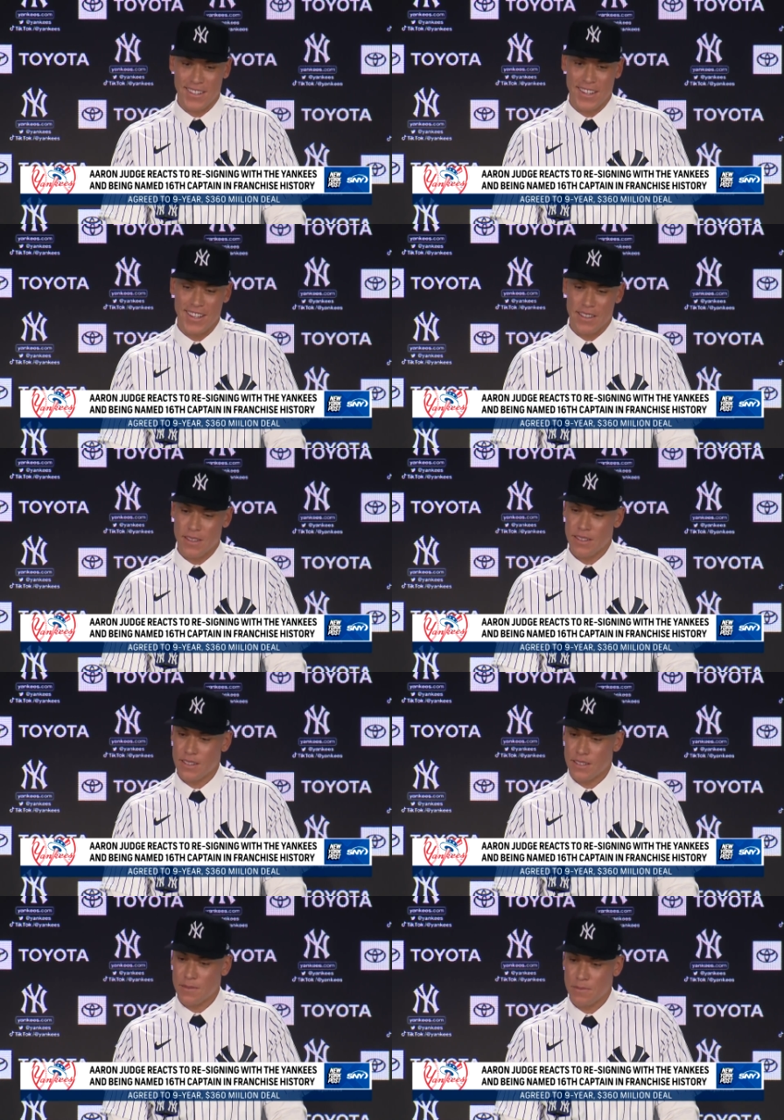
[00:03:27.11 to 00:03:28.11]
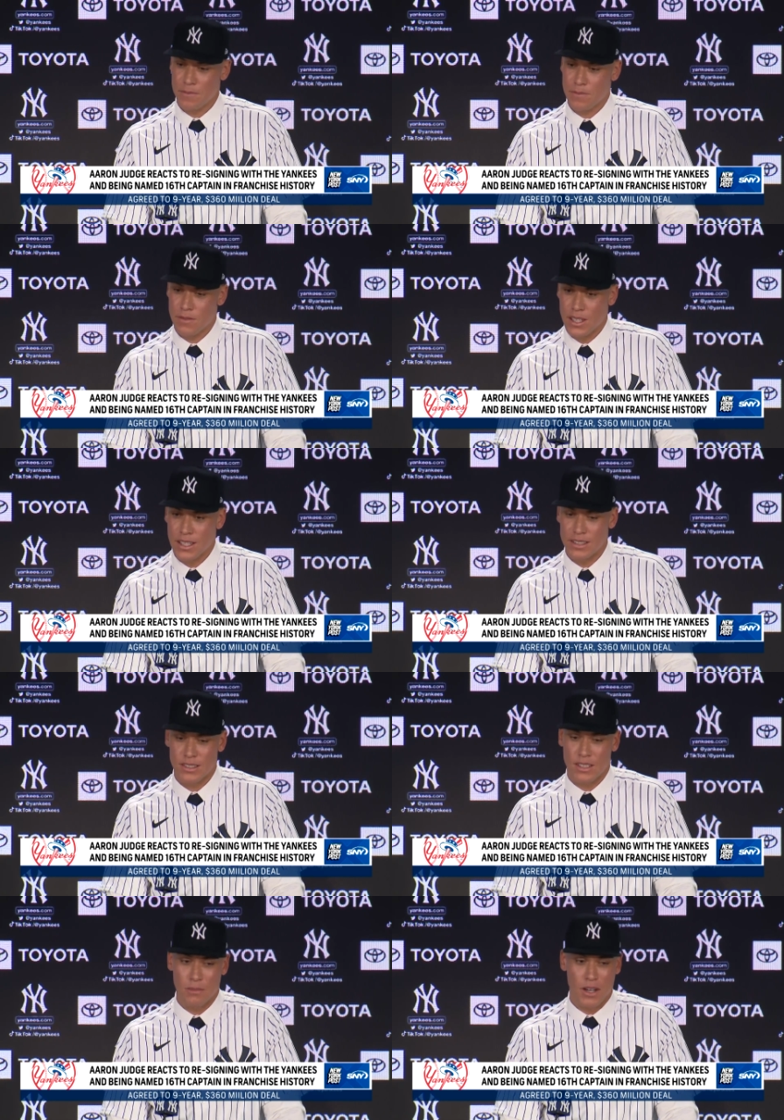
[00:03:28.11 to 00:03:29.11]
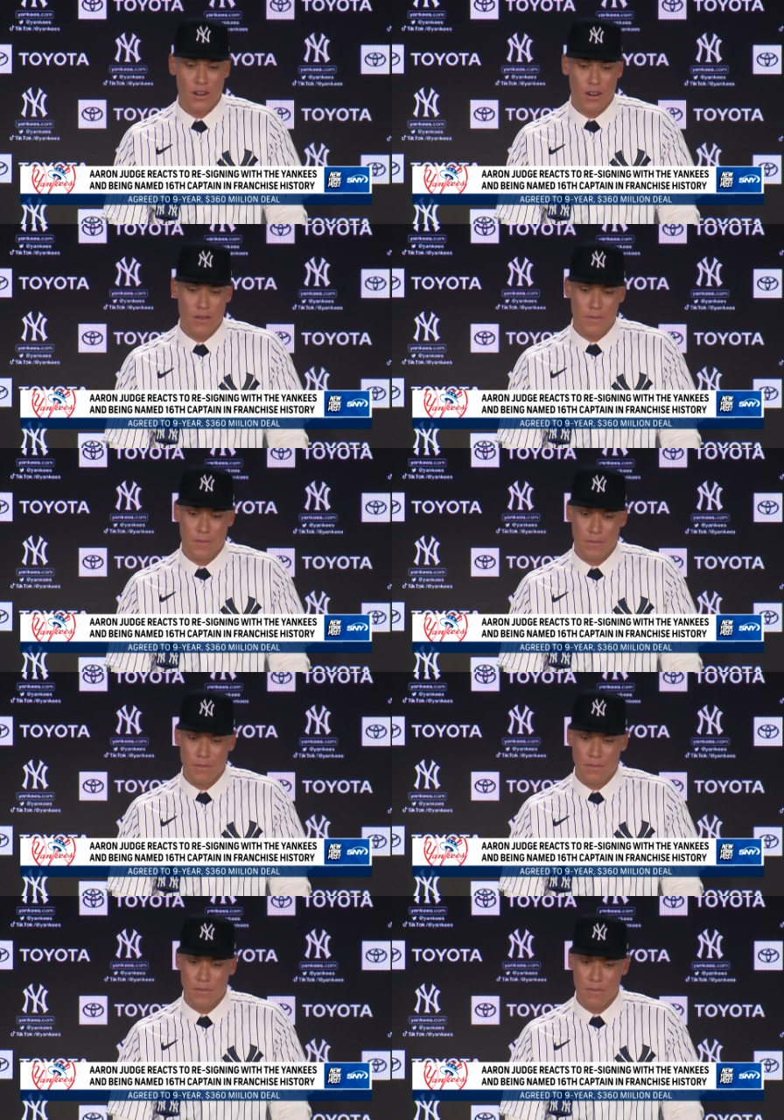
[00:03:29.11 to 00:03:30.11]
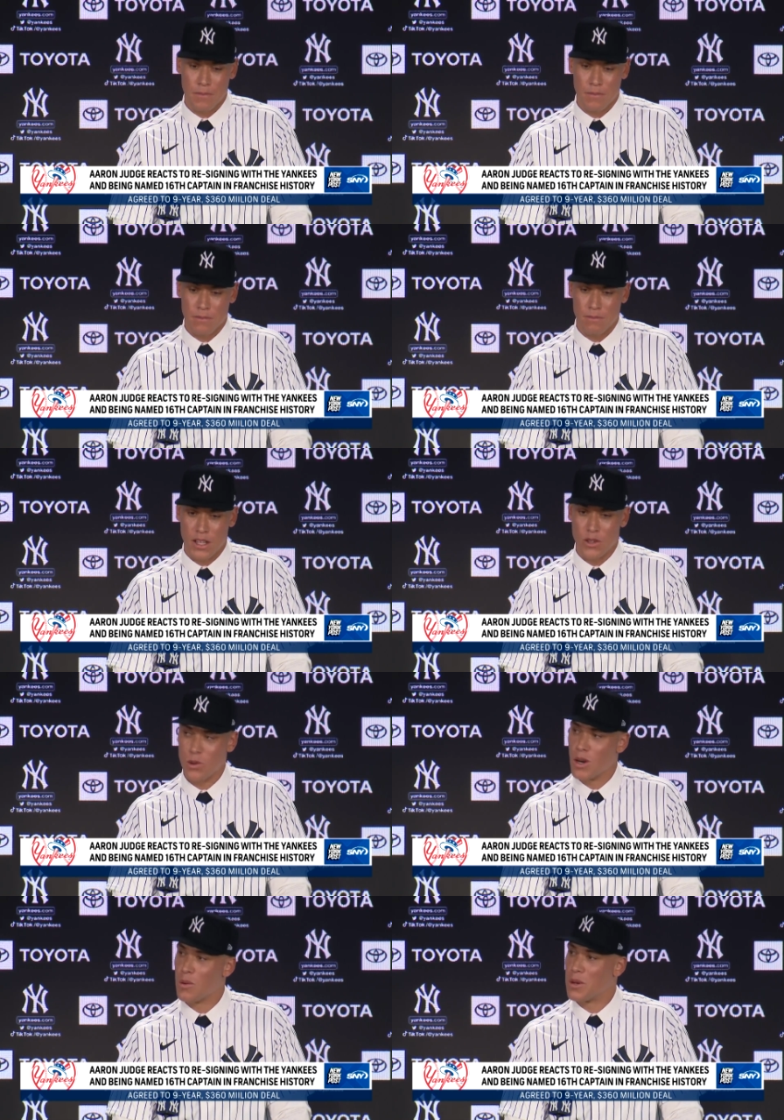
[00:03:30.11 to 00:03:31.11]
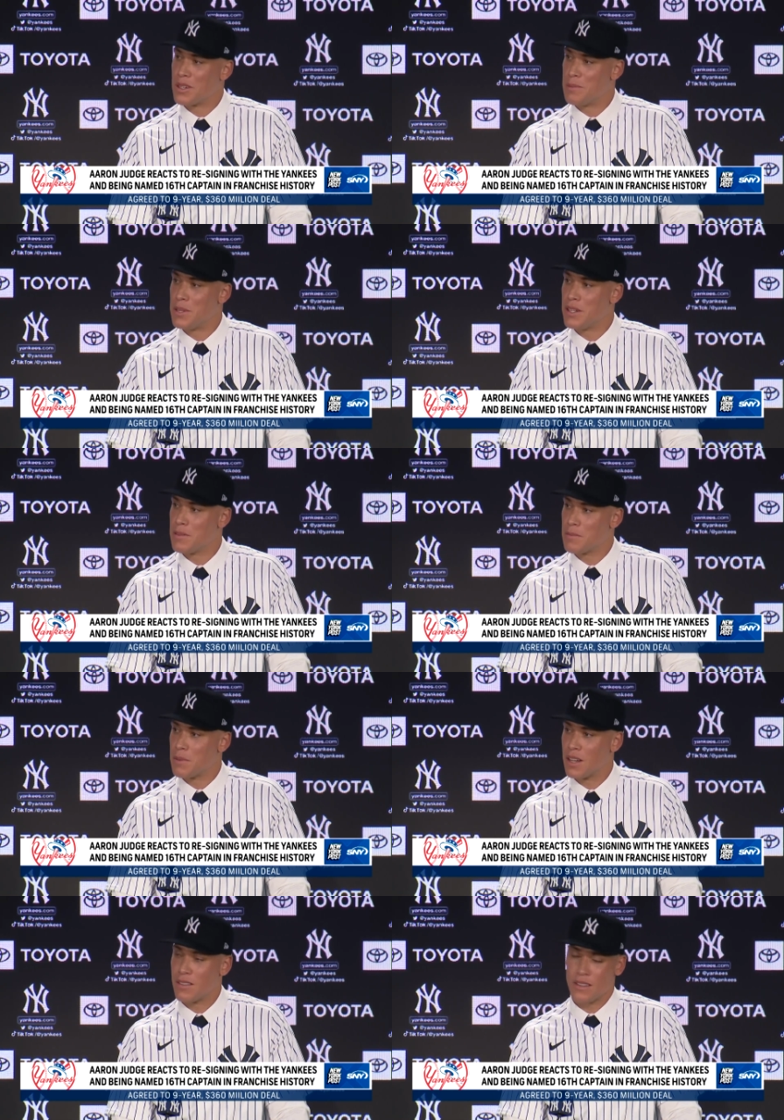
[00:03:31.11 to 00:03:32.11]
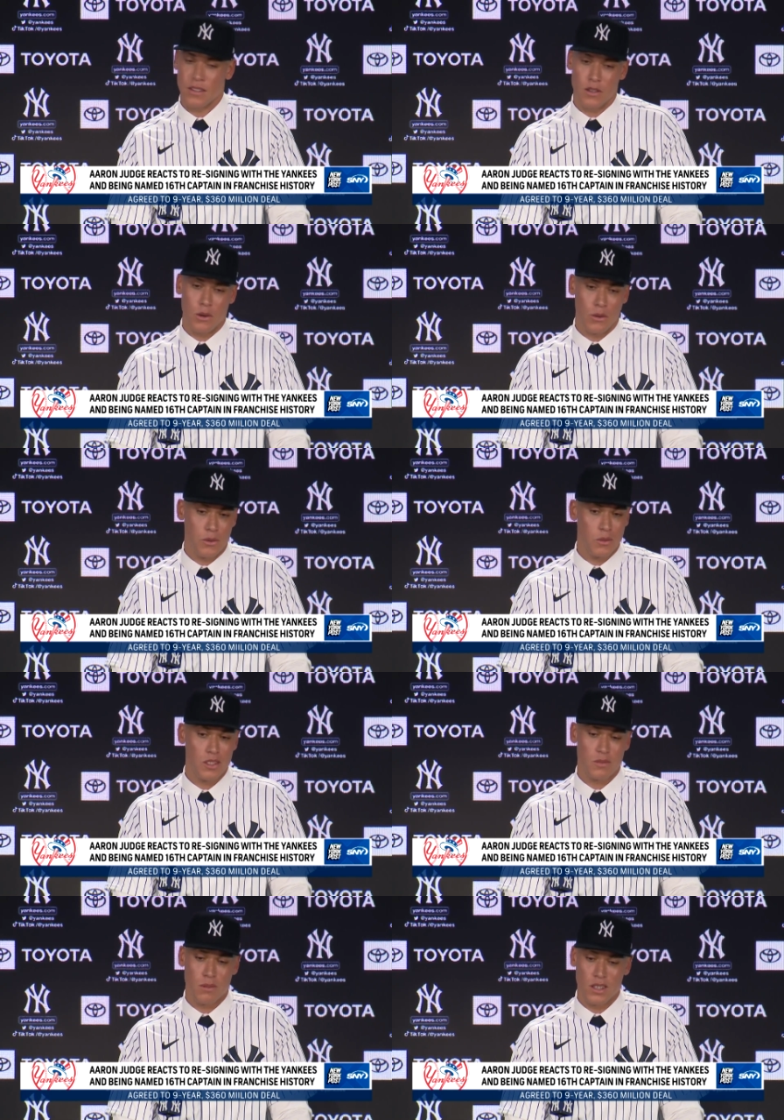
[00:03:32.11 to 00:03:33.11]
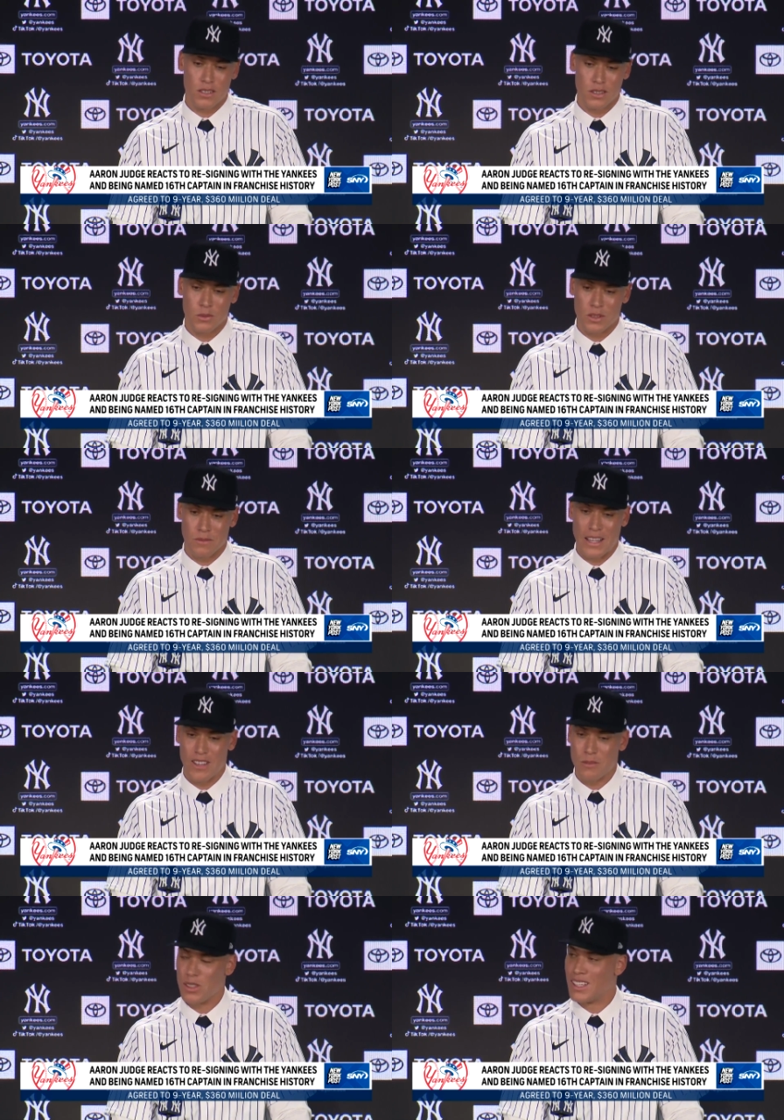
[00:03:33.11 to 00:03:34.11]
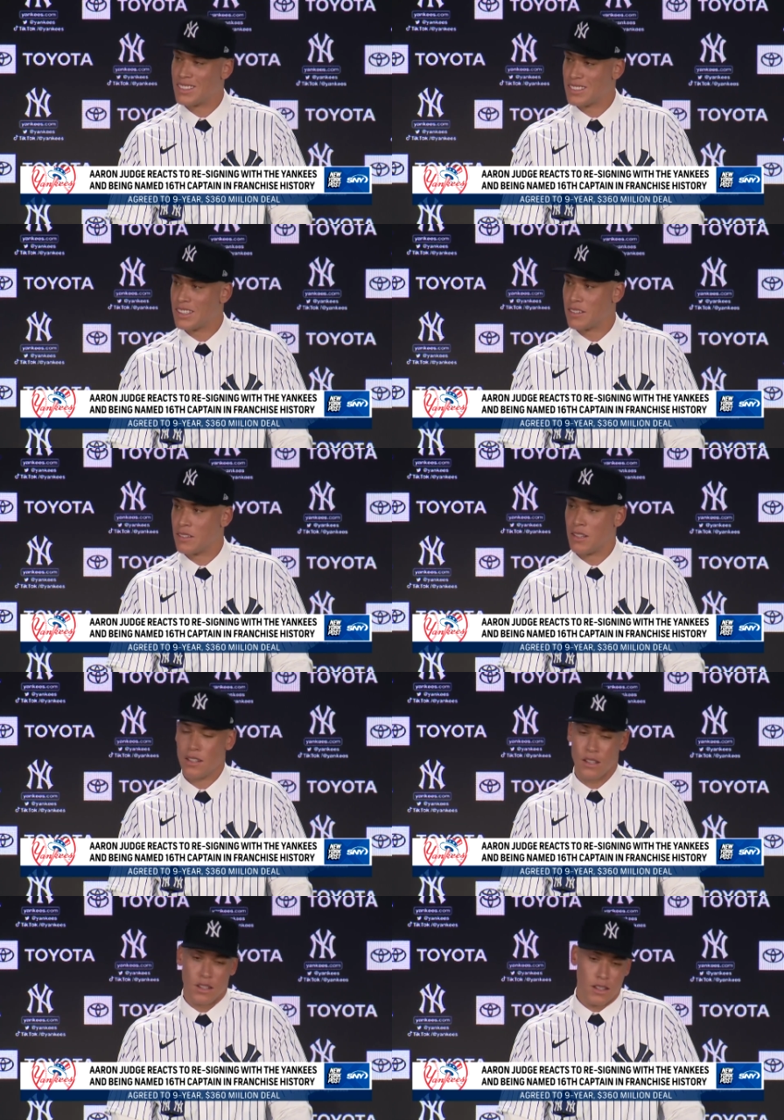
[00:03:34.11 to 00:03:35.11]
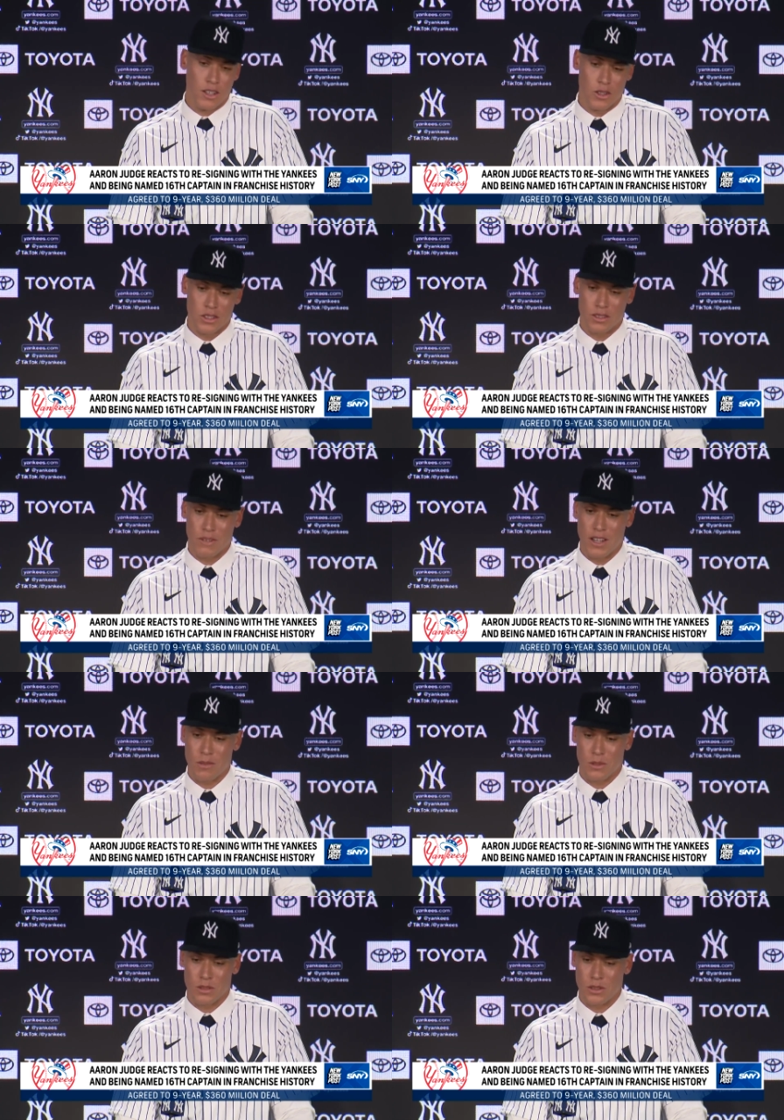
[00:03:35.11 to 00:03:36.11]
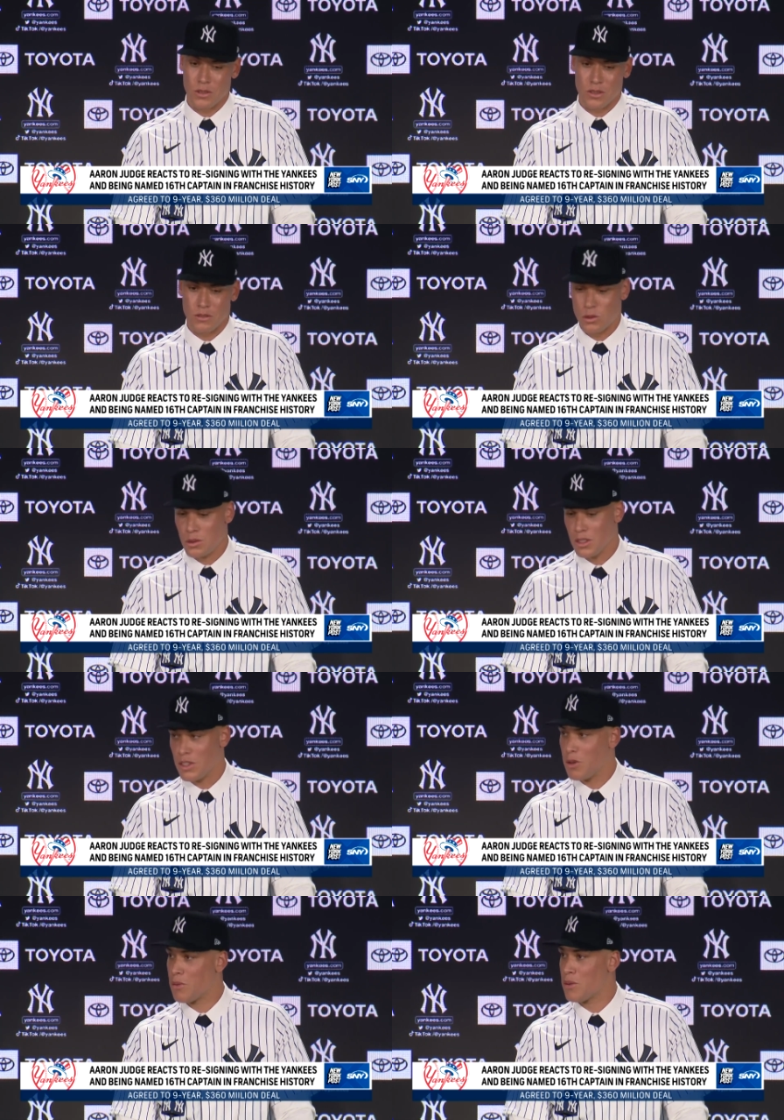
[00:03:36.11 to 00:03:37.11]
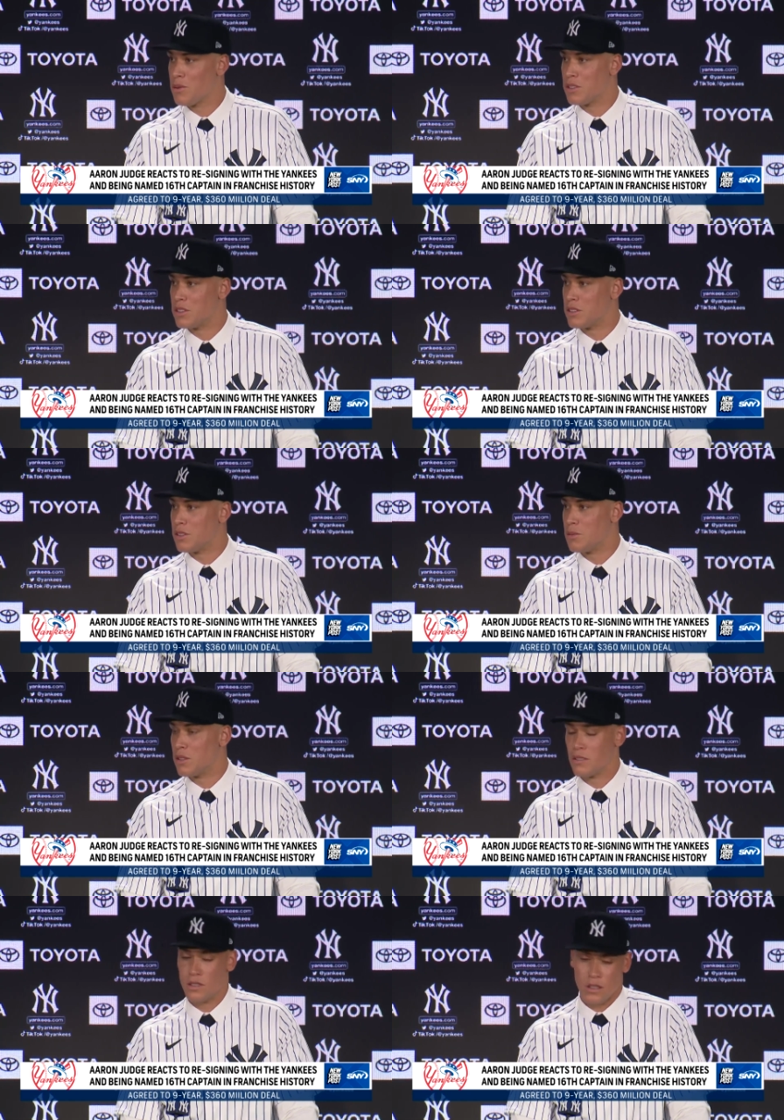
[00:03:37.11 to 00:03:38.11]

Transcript: yeah, I think, like I said, in my heart, I knew where I wanted to be, but I think going through this process was a valuable lesson, and you know, it's a valuable tool tool to go through and just see what